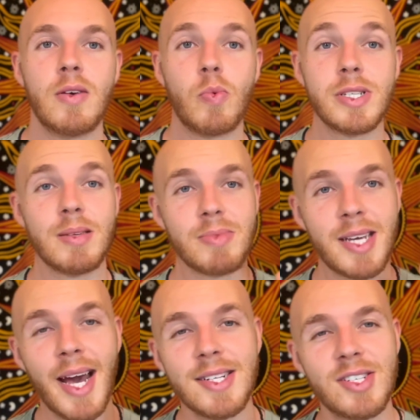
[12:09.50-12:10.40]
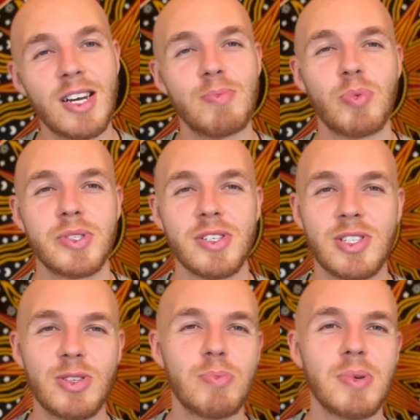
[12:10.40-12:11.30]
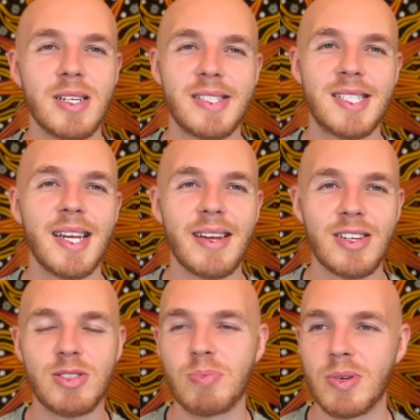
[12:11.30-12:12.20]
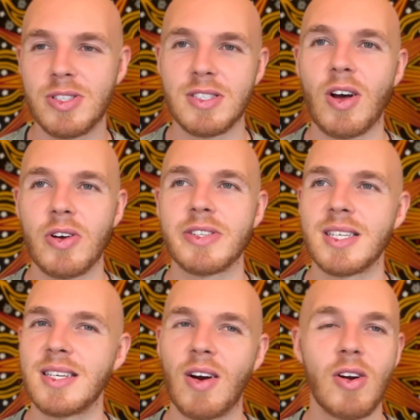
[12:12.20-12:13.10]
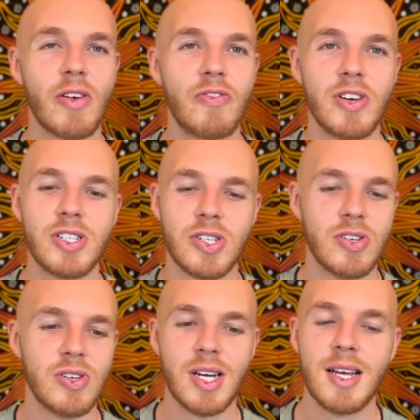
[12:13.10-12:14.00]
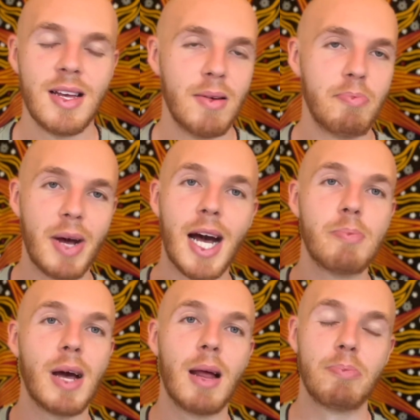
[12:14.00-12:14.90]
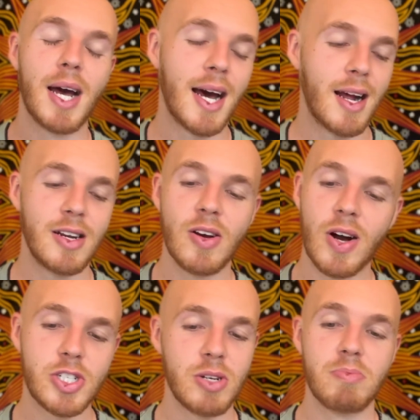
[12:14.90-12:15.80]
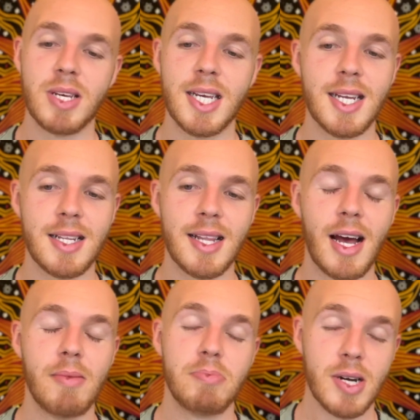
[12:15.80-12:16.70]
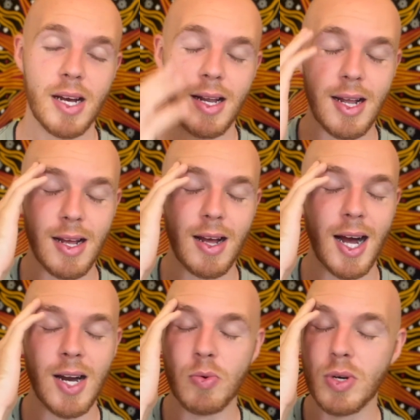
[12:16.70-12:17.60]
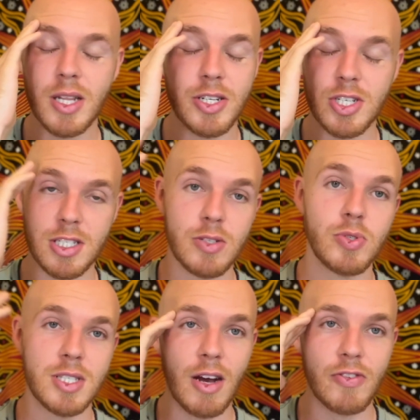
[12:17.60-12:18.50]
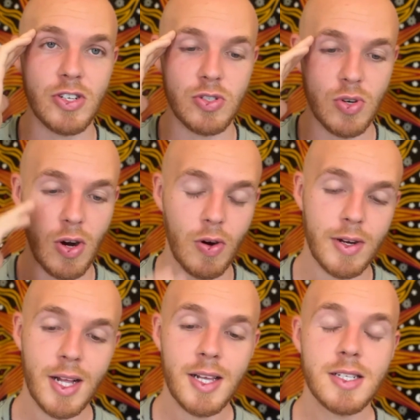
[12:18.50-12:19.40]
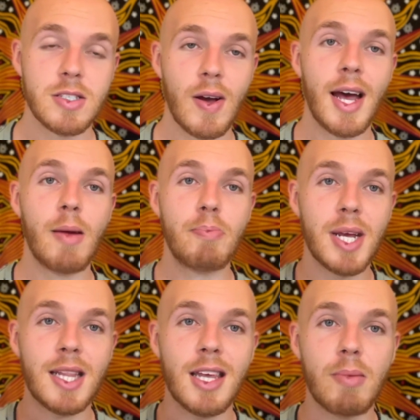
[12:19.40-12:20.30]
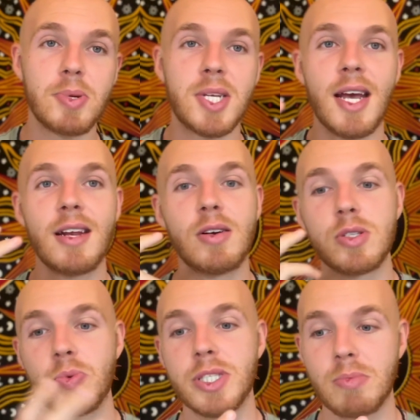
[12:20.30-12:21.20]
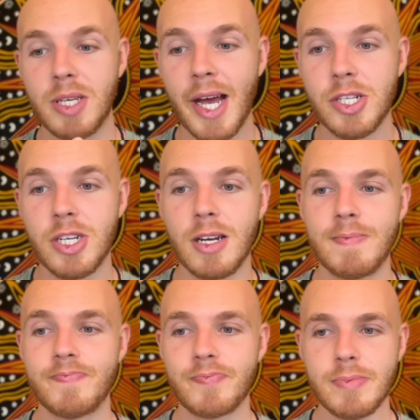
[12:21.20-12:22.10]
with some ketchup, which is super acidic, super salty, artificial, bad. I know I shouldn't be eating that, but I really just lose self-control. So I had a big thing of potatoes with some ketchup.